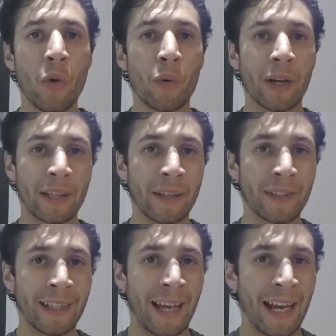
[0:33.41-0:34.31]
when I lived
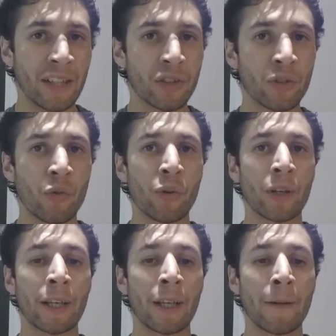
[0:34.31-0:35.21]
in Ashland,
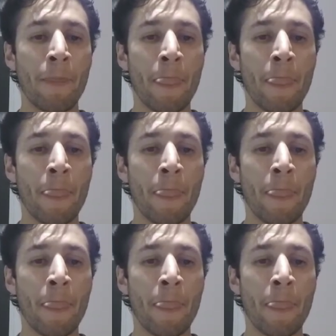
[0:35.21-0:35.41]
Oregon.